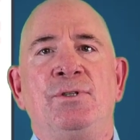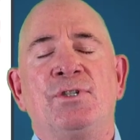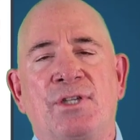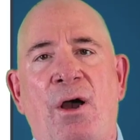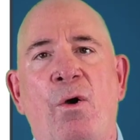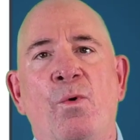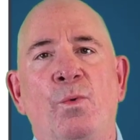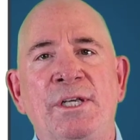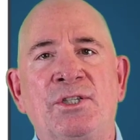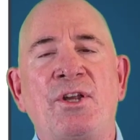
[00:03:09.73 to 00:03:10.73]
So
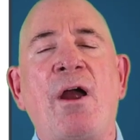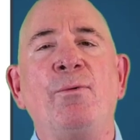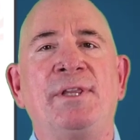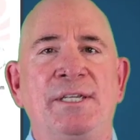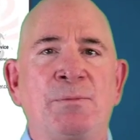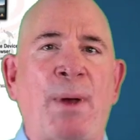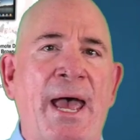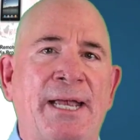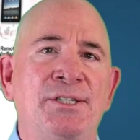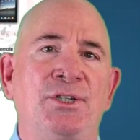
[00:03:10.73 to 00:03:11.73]
we start with this
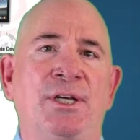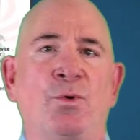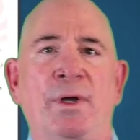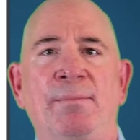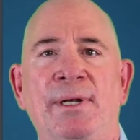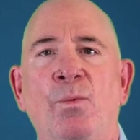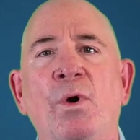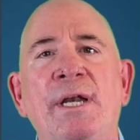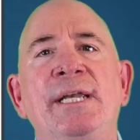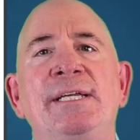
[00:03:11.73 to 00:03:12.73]
packaged equipment, and
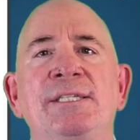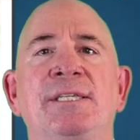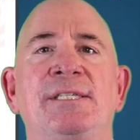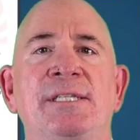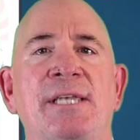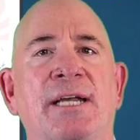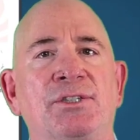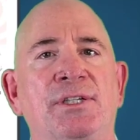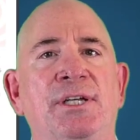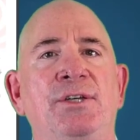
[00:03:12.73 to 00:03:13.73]
what it is it's
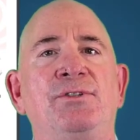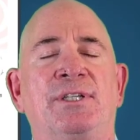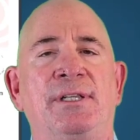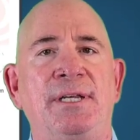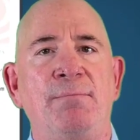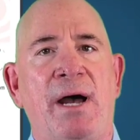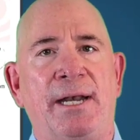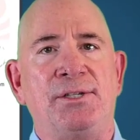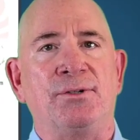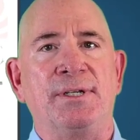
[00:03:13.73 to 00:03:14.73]
actually a utility
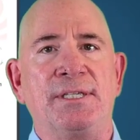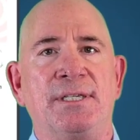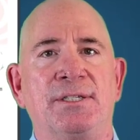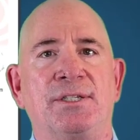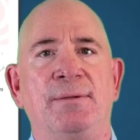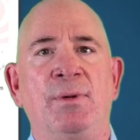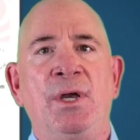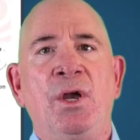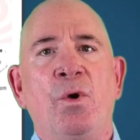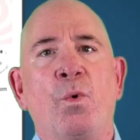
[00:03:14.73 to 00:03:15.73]
monitoring system
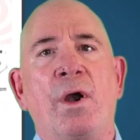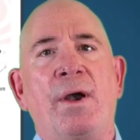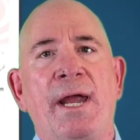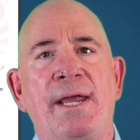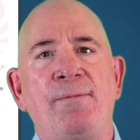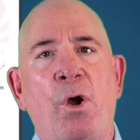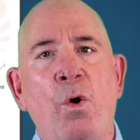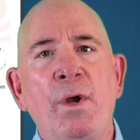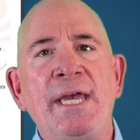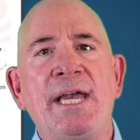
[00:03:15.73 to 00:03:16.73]
where a
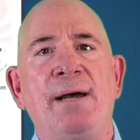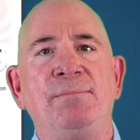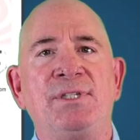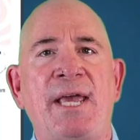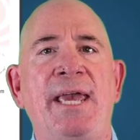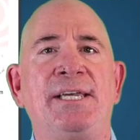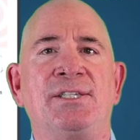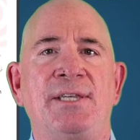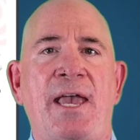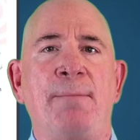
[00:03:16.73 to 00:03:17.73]
OEM
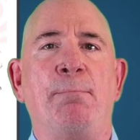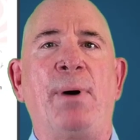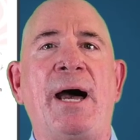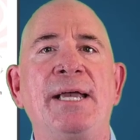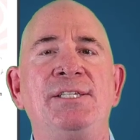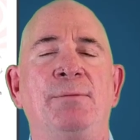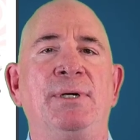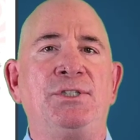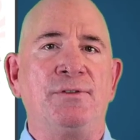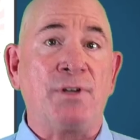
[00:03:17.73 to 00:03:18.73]
takes and buys a
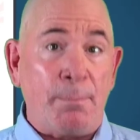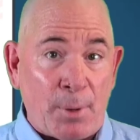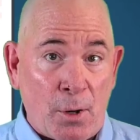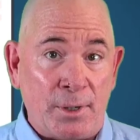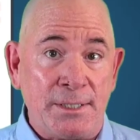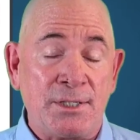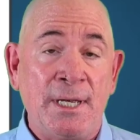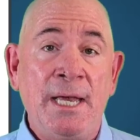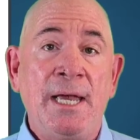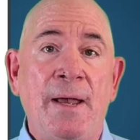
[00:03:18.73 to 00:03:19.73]
bunch of components
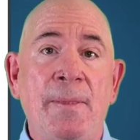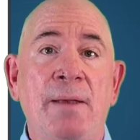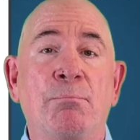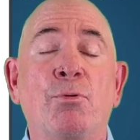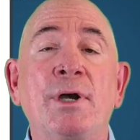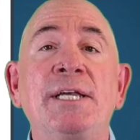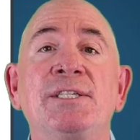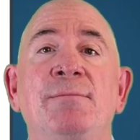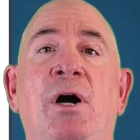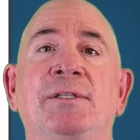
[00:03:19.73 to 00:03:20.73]
and then
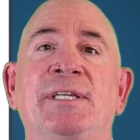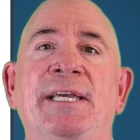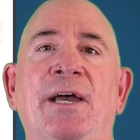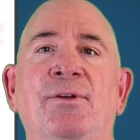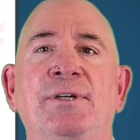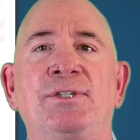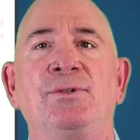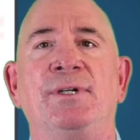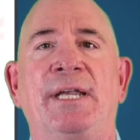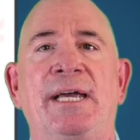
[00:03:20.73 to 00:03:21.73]
brings them all together
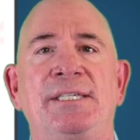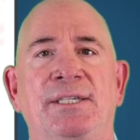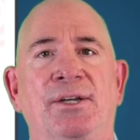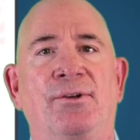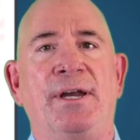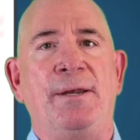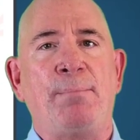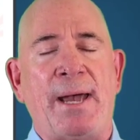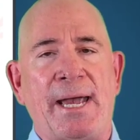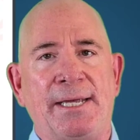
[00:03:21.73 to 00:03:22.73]
into a nice integrated
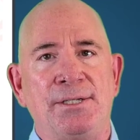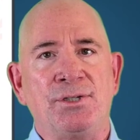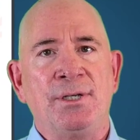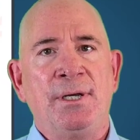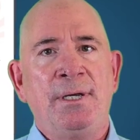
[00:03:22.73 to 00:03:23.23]
package.